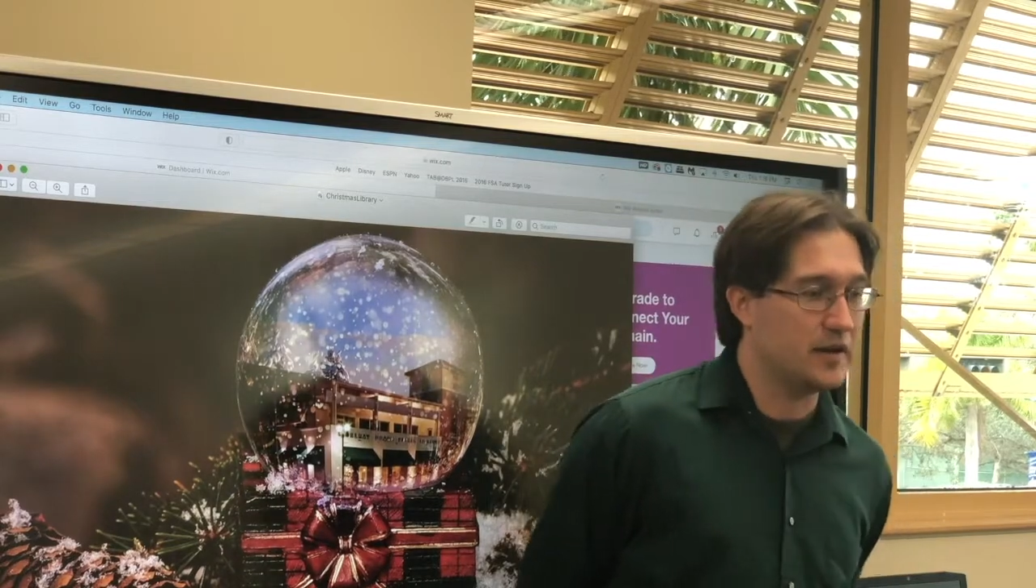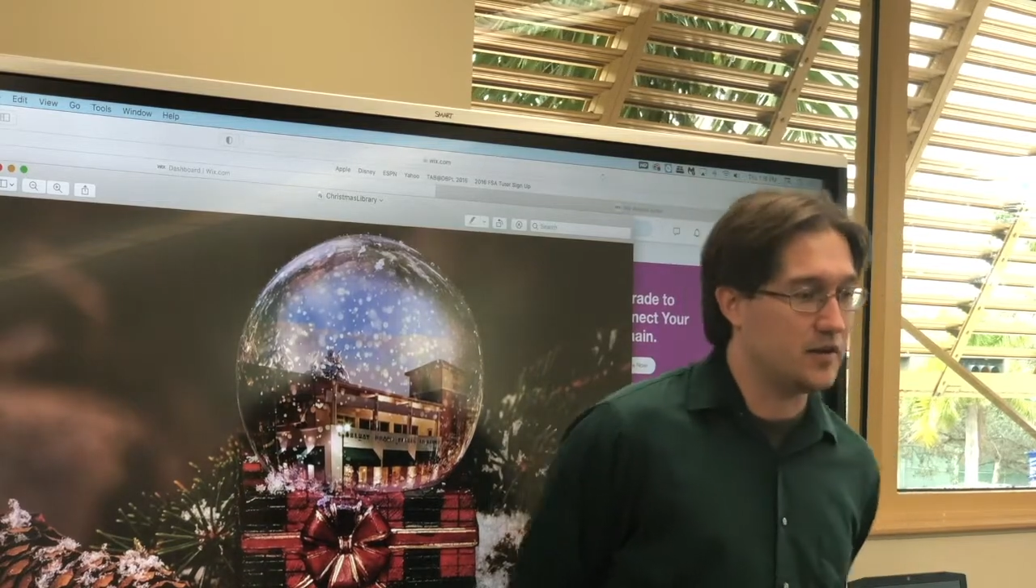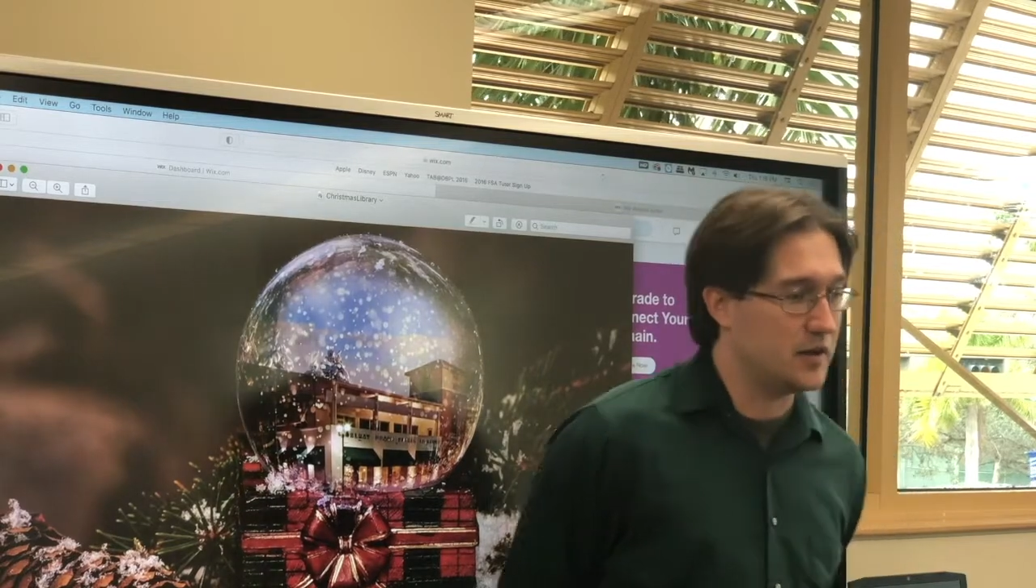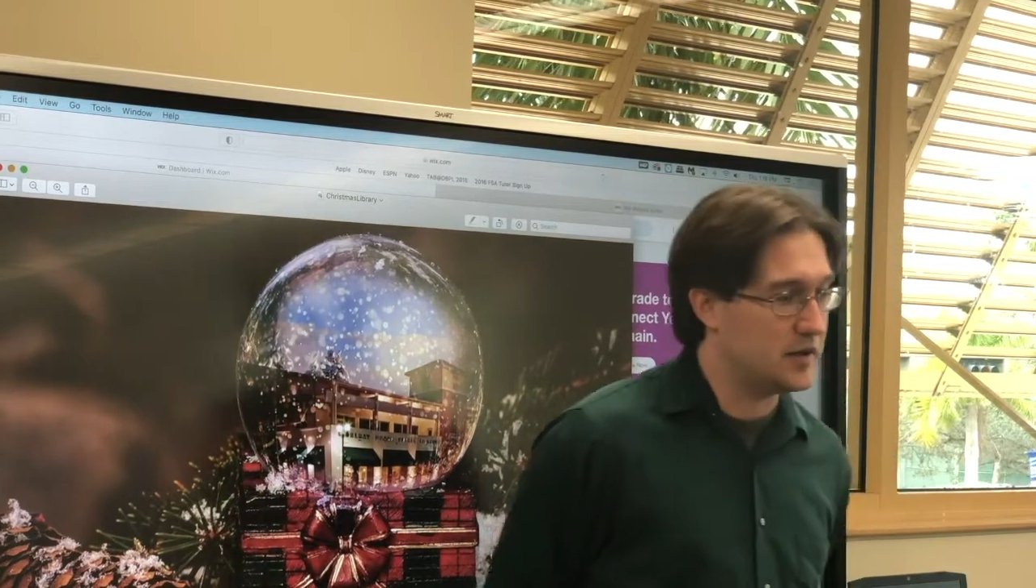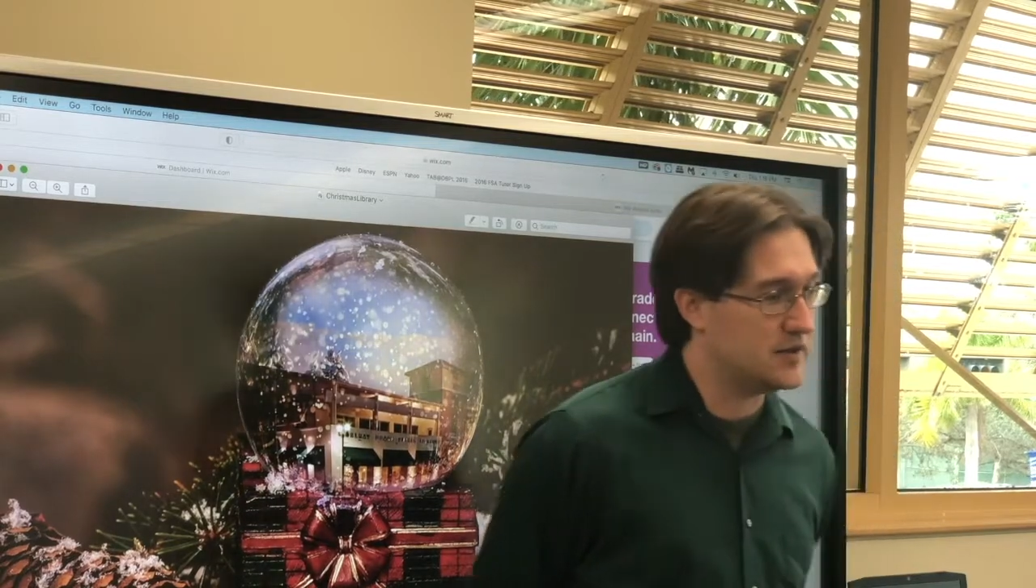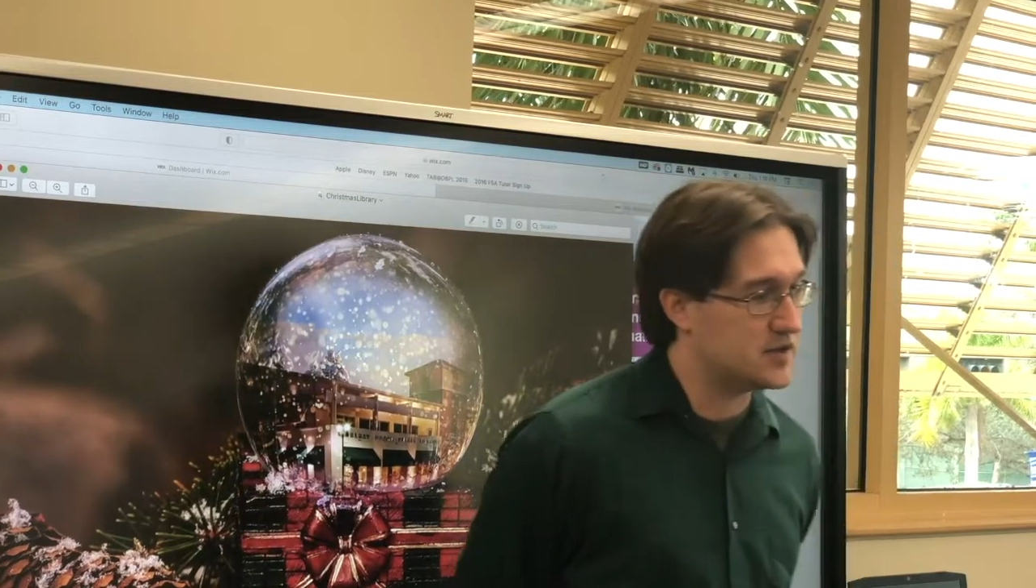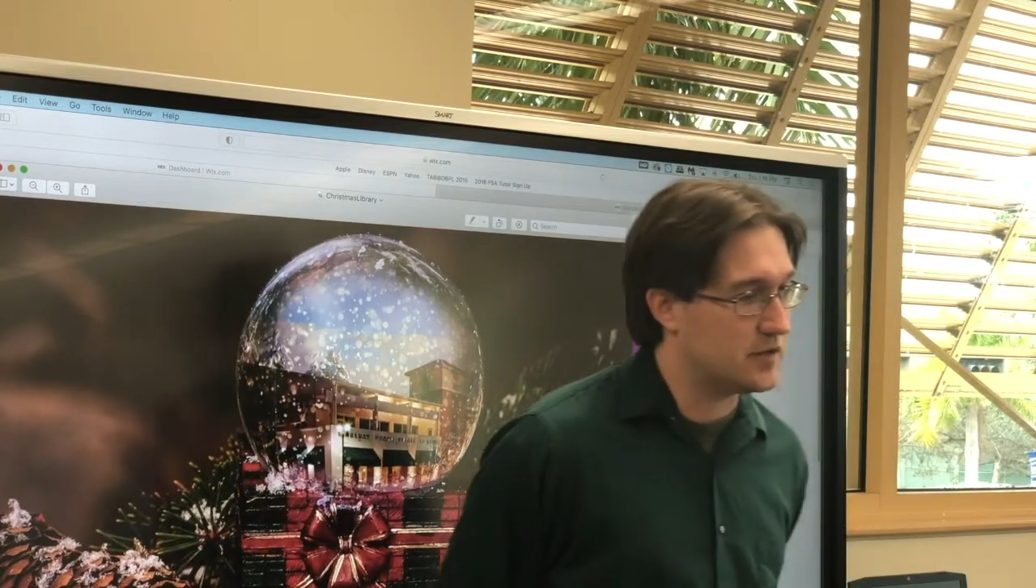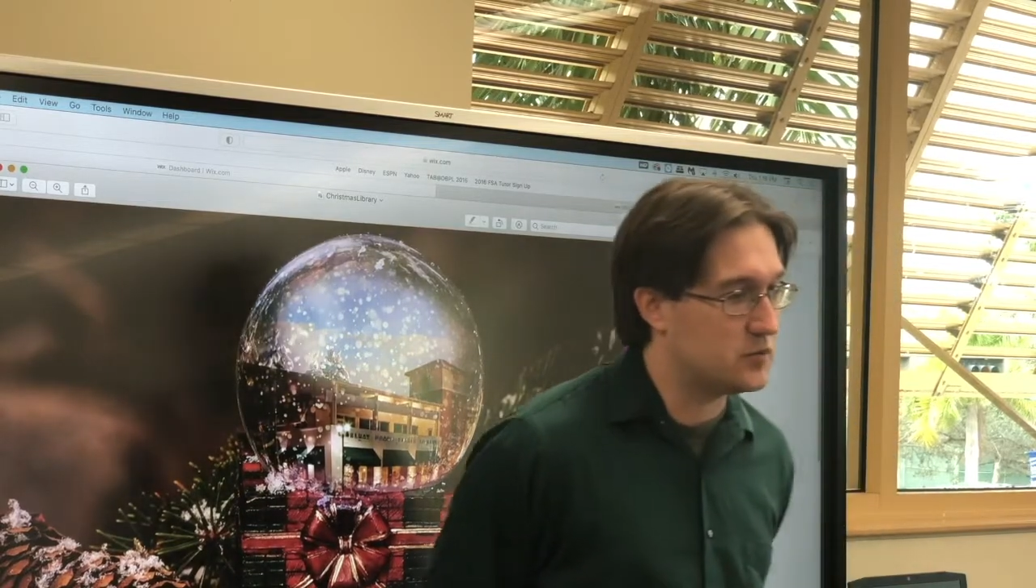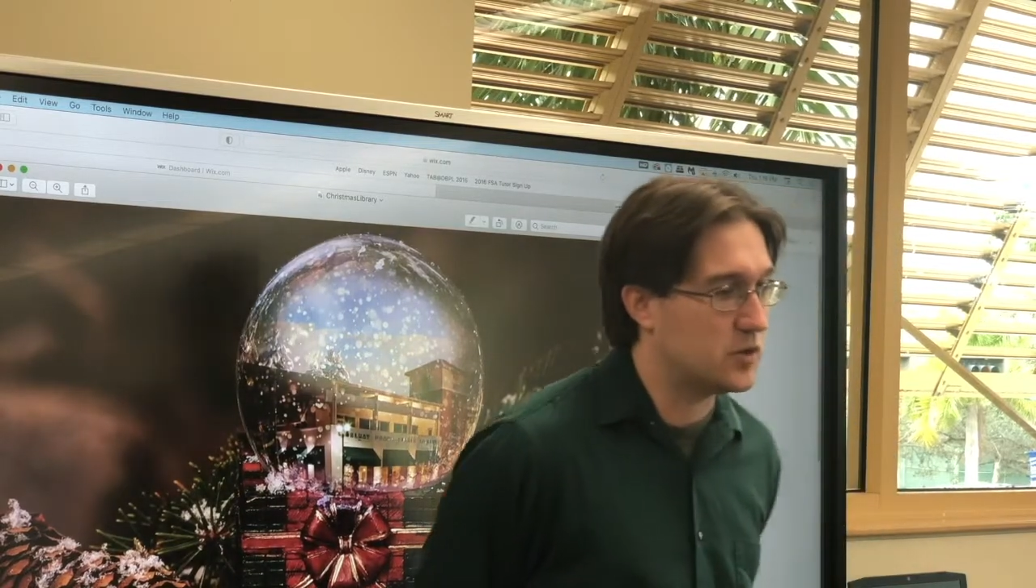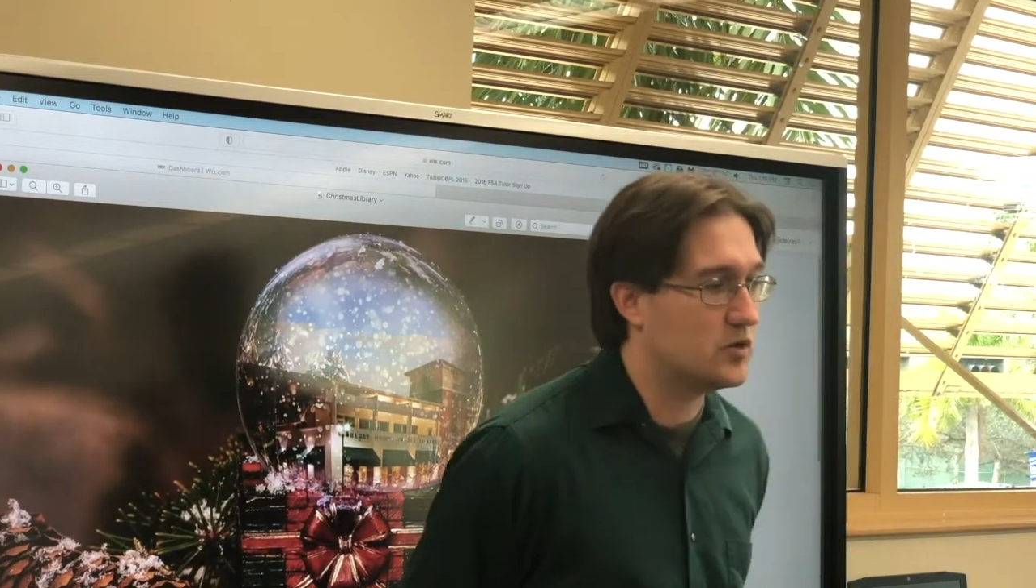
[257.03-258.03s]
online
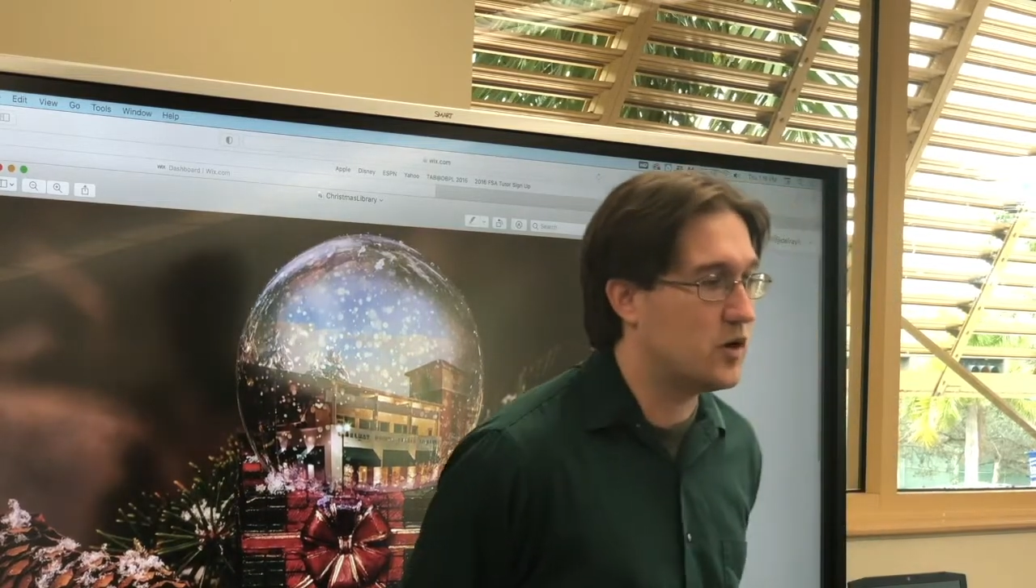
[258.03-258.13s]
software called